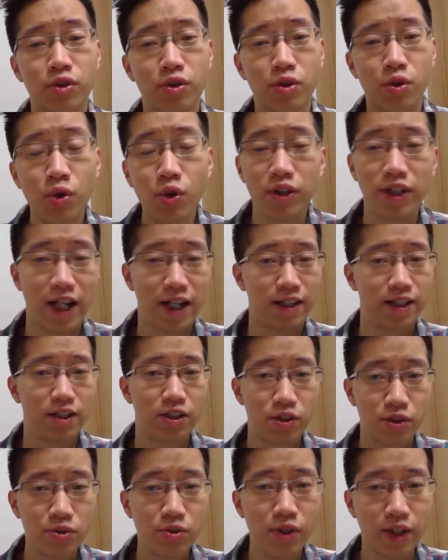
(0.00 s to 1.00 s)
good at
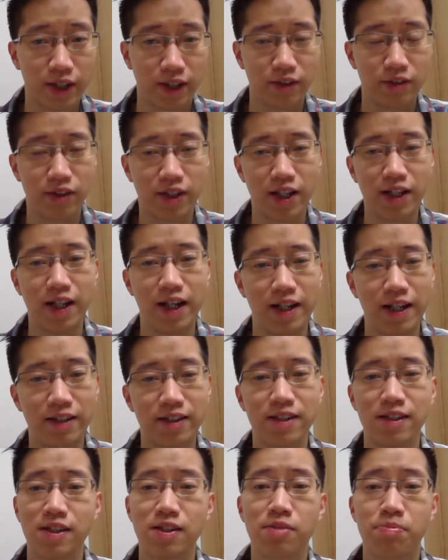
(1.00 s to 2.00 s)
and doing, okay, and
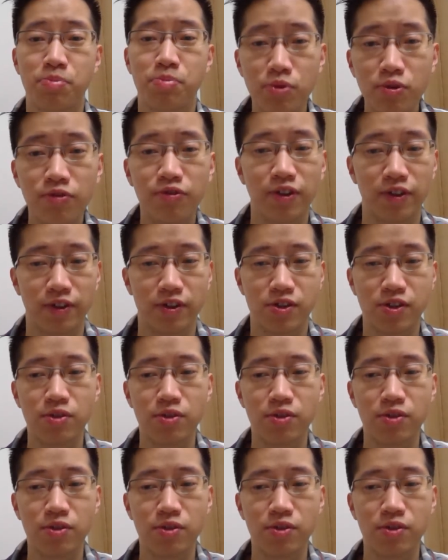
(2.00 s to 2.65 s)
this is proven.